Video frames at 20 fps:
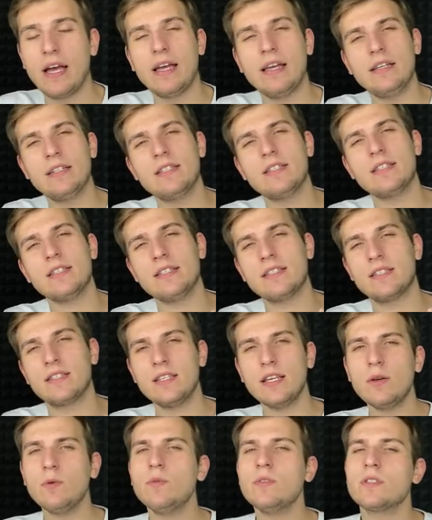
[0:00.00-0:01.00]
It's a
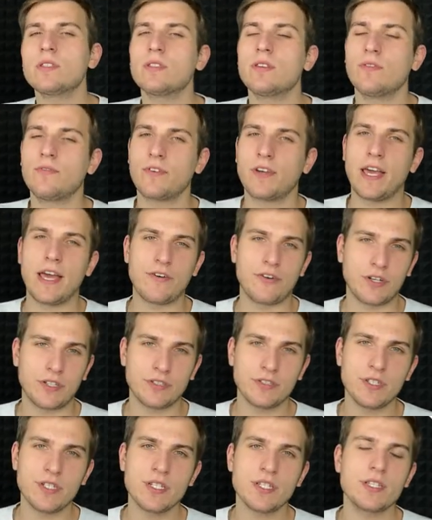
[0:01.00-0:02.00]
sequence of
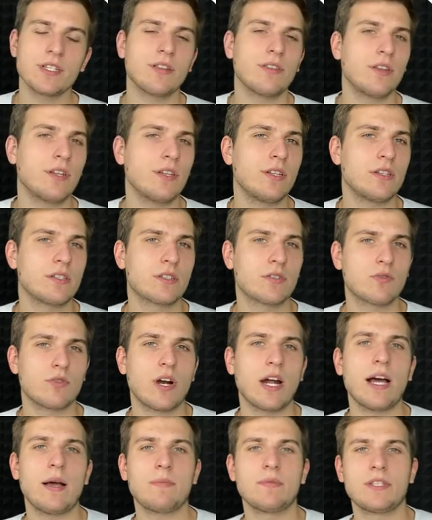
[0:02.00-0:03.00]
characters that
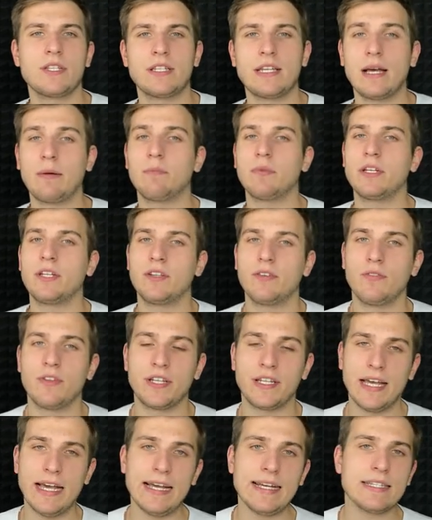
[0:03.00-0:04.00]
describes the template of
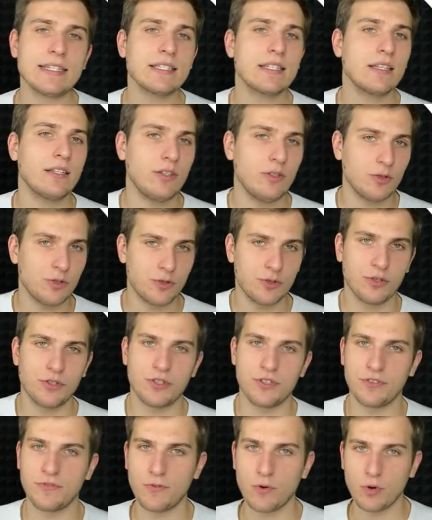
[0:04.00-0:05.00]
the text you
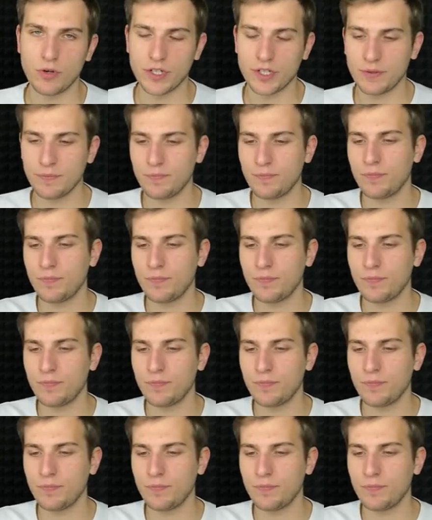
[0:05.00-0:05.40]
search for.